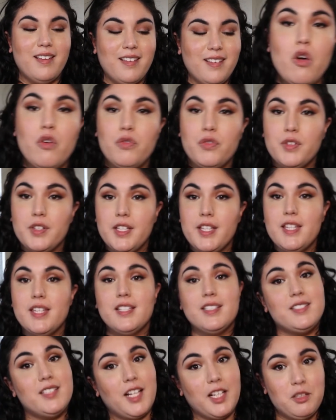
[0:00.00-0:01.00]
Hopefully
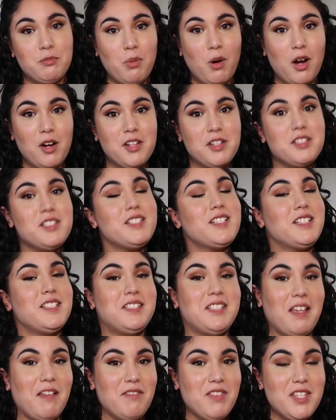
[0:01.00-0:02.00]
this next product can
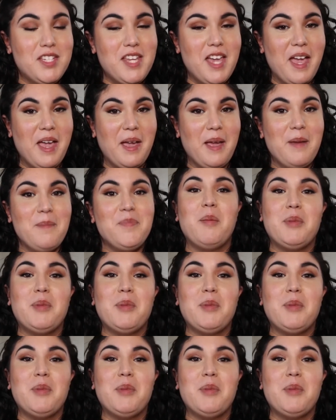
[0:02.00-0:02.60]
save the day.